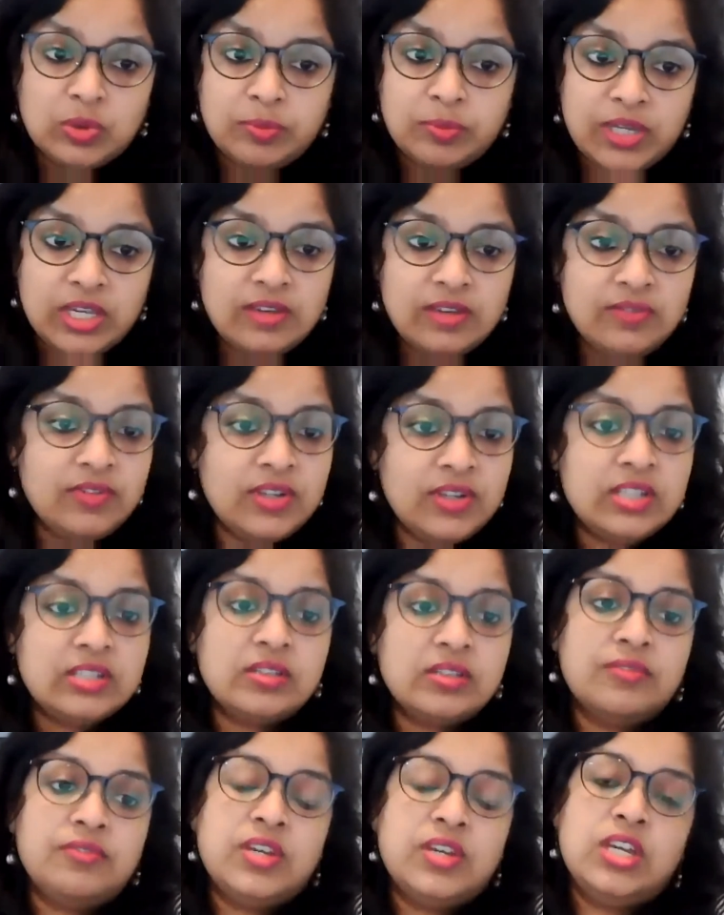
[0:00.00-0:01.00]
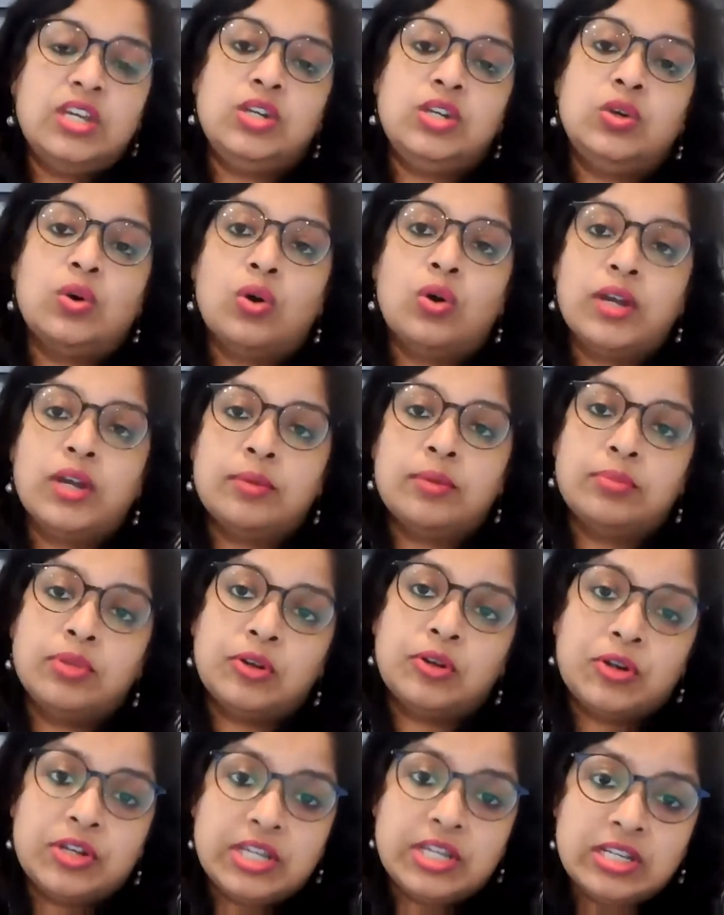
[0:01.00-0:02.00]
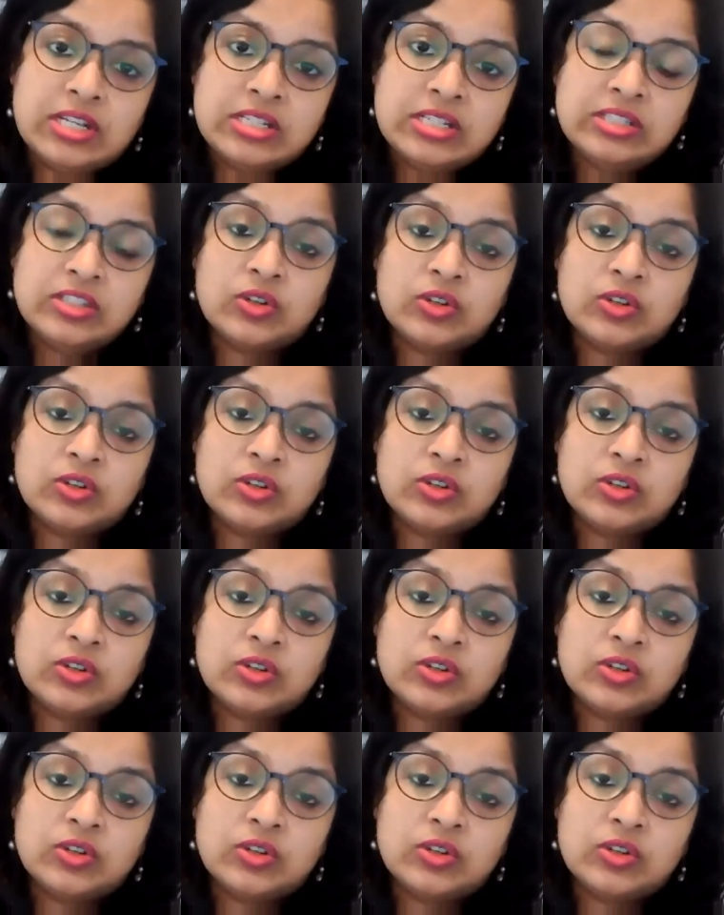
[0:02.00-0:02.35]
be vis-a-vis your employees,